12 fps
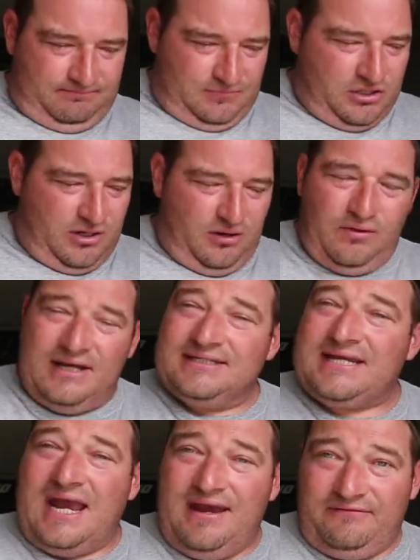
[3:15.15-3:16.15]
you know,
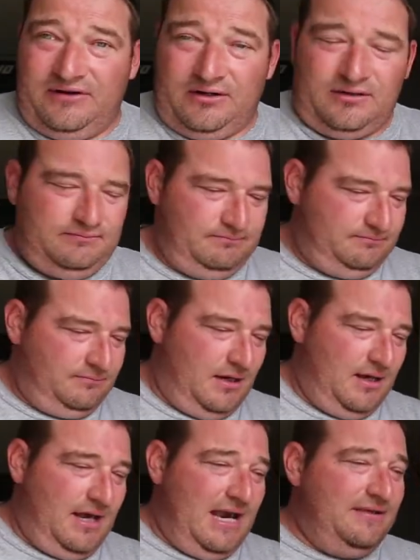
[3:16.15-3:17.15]
is heavier,
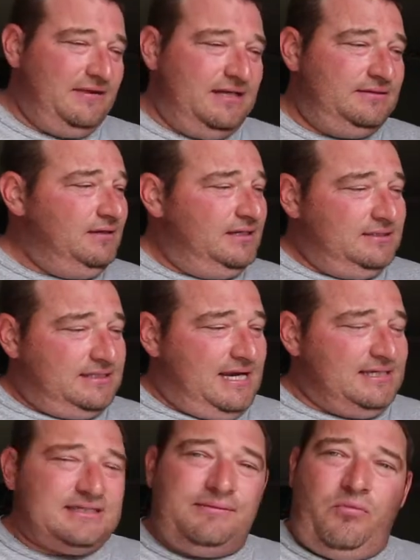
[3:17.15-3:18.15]
uh, and then
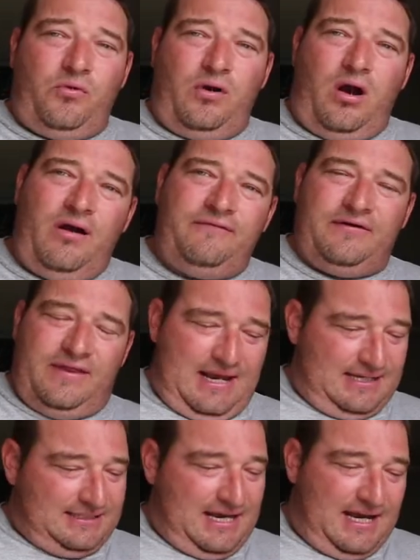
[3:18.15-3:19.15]
take some more off of
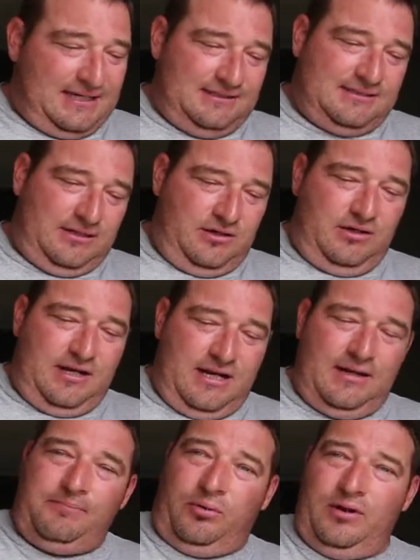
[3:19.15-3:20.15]
that side until you
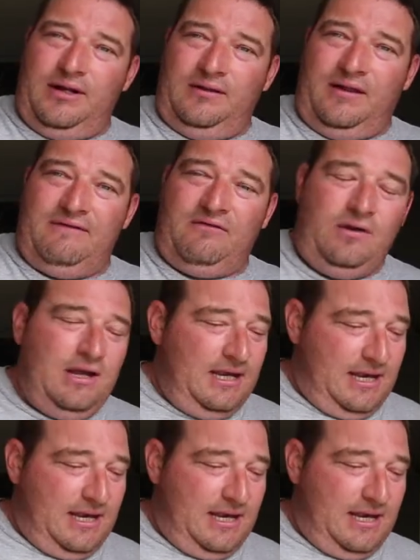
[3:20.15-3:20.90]
get it pretty level.